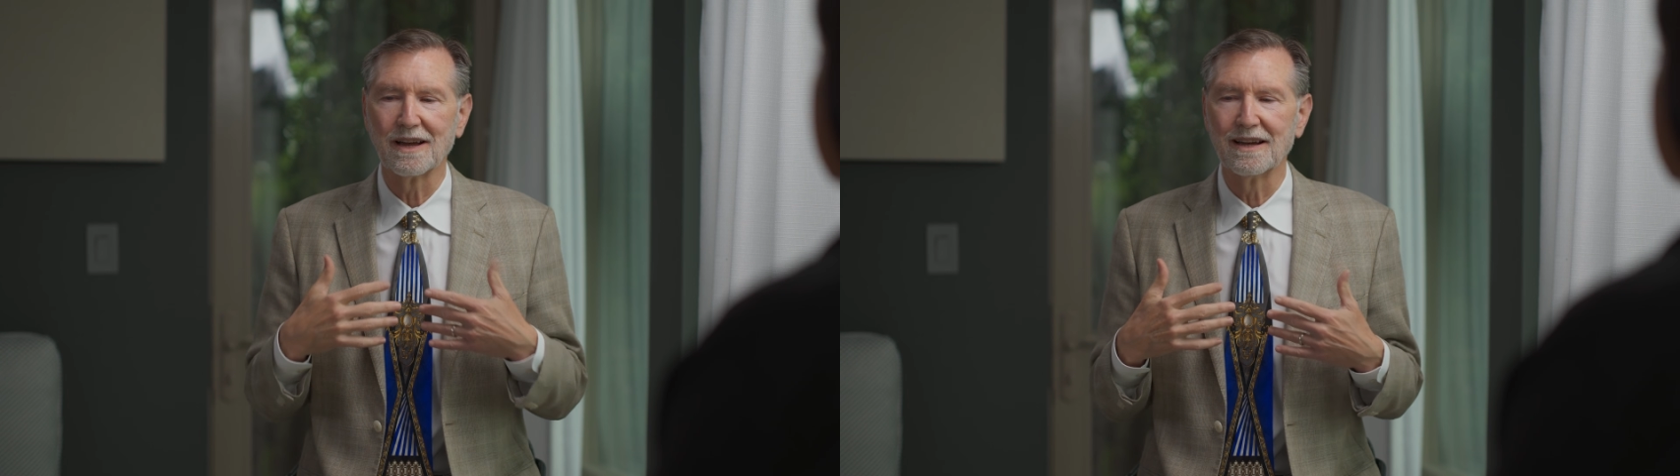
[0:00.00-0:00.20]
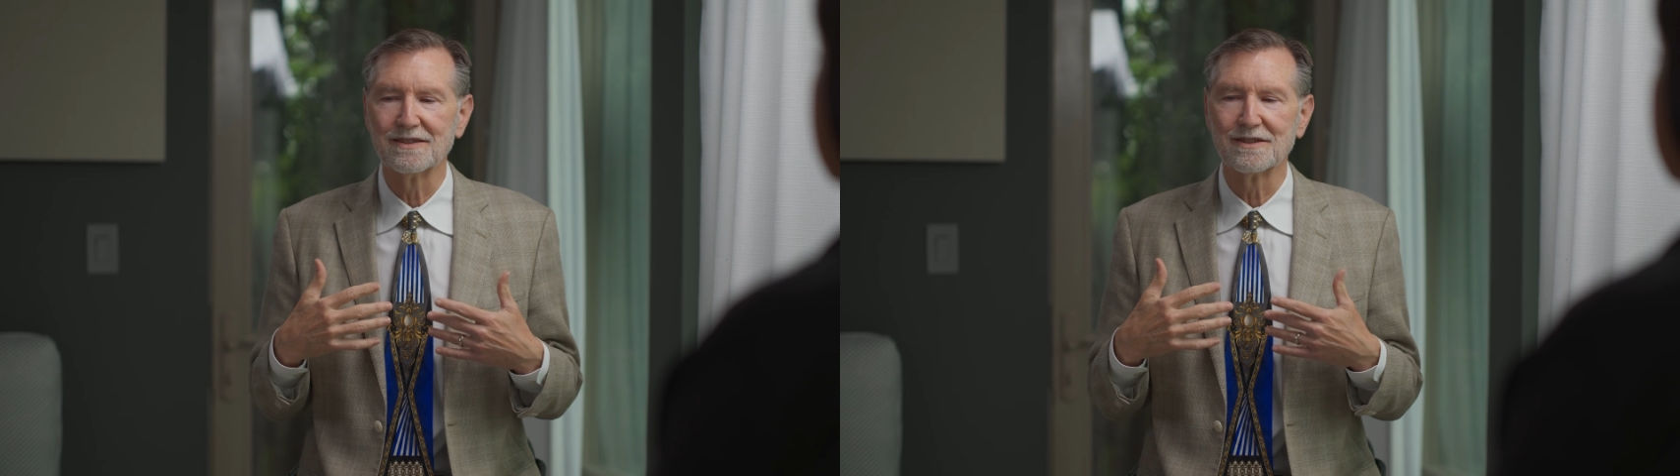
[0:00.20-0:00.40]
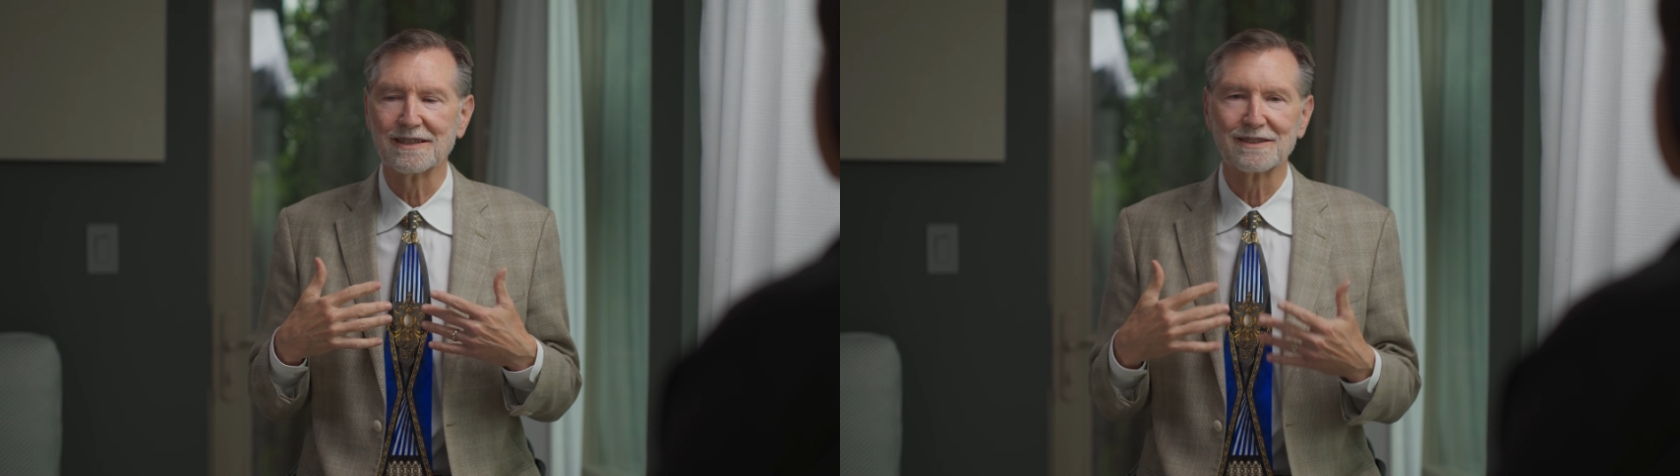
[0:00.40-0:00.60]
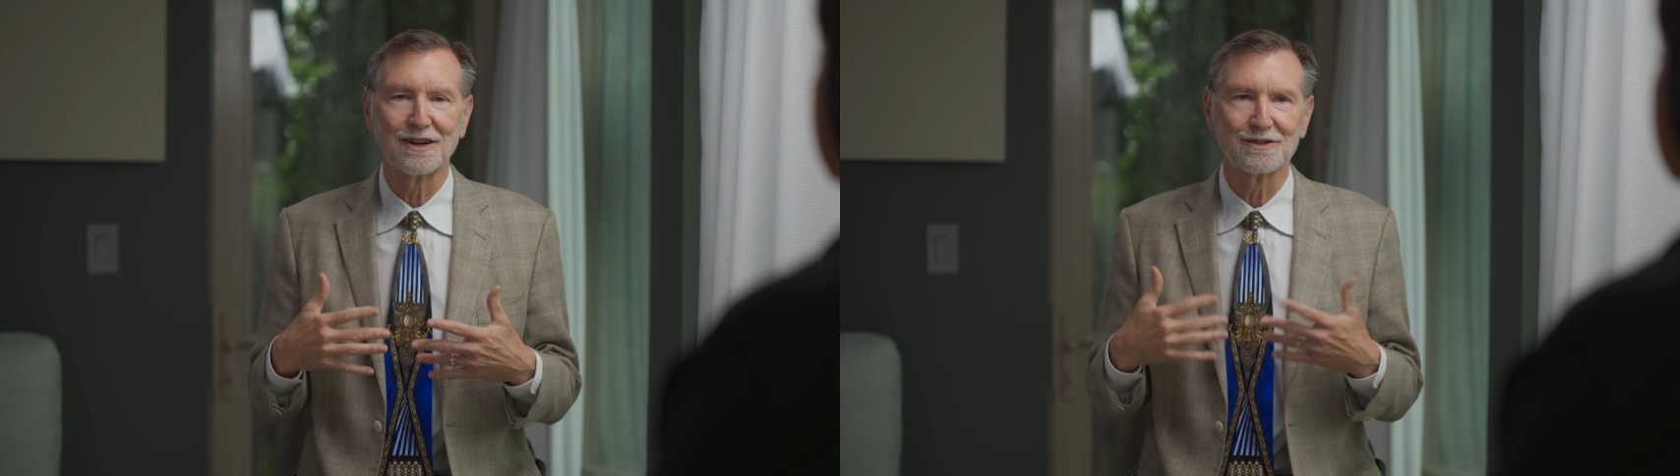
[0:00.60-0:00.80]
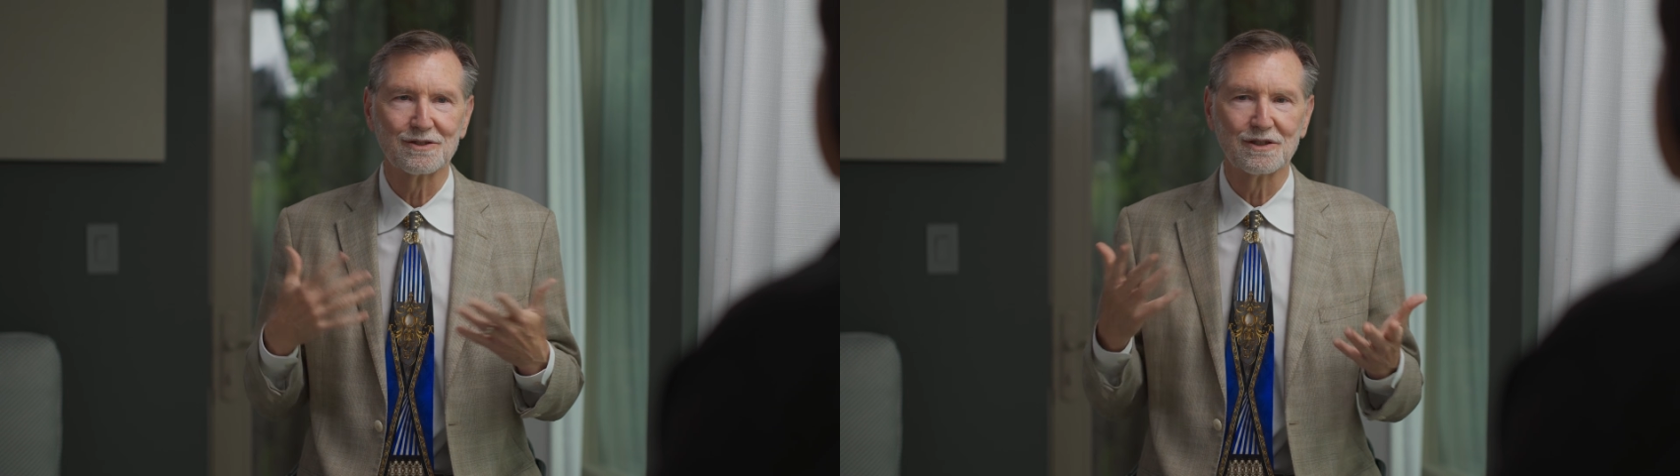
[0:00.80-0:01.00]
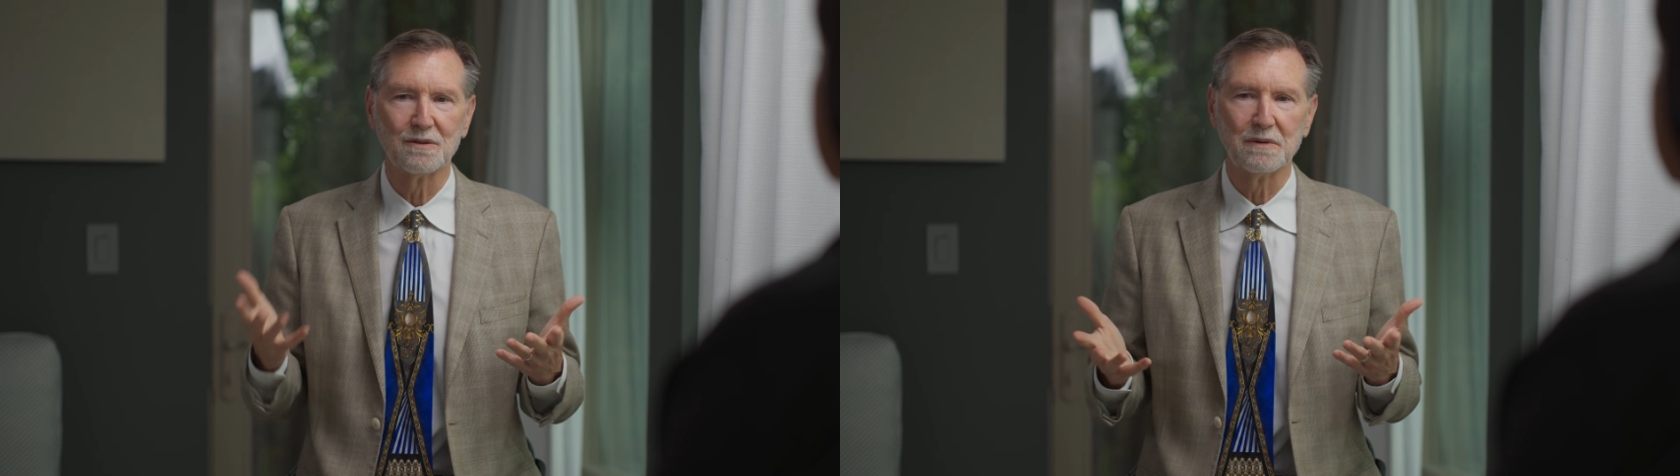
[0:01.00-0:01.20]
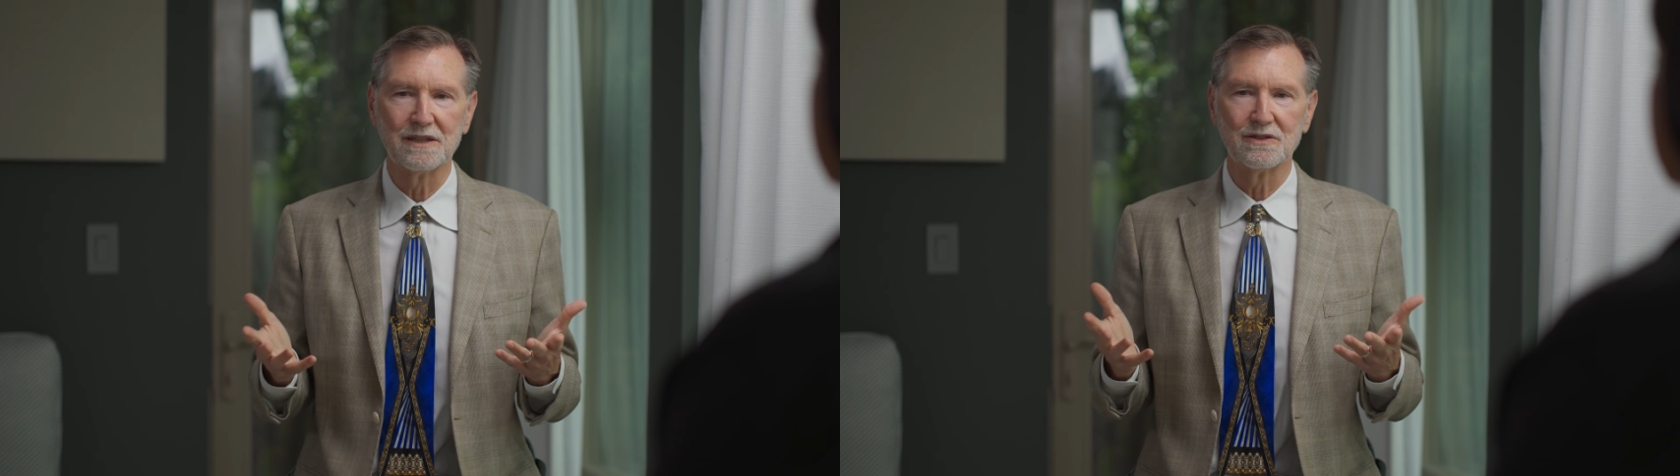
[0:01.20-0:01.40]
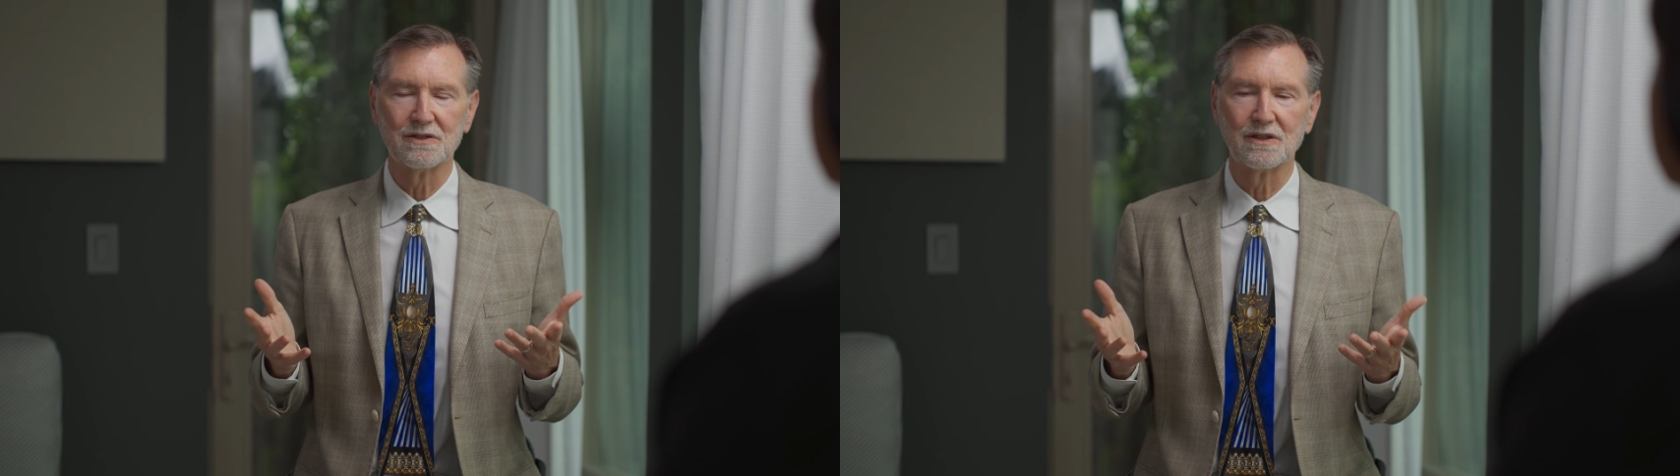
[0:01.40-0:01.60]
I select doctors on the
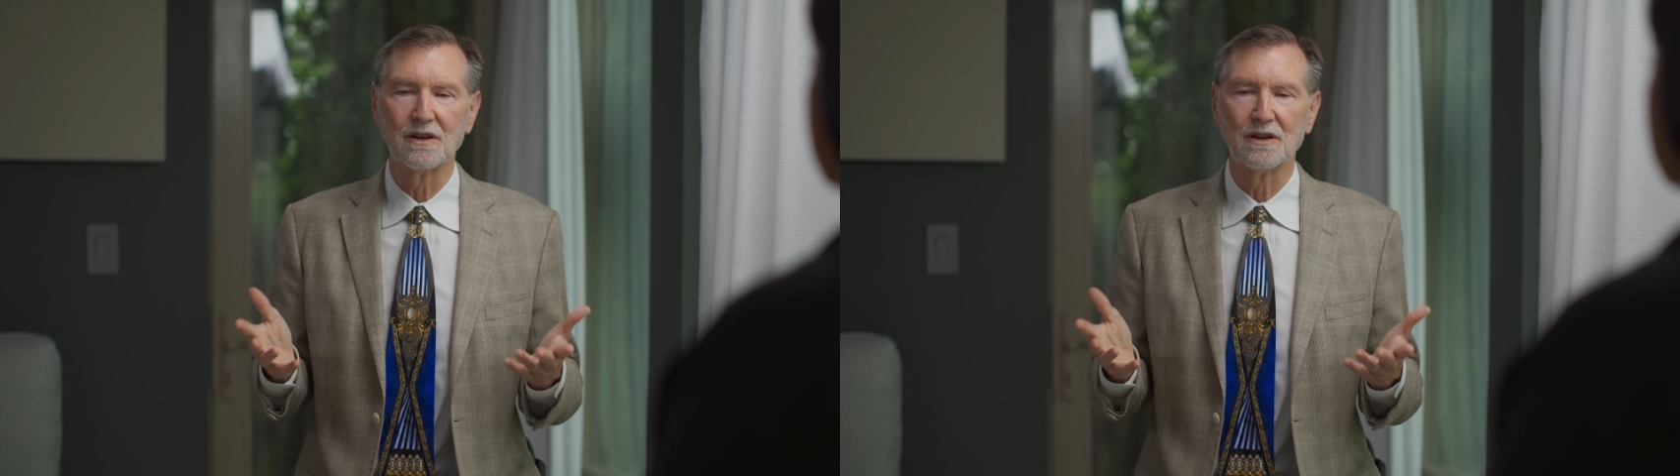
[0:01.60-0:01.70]
basis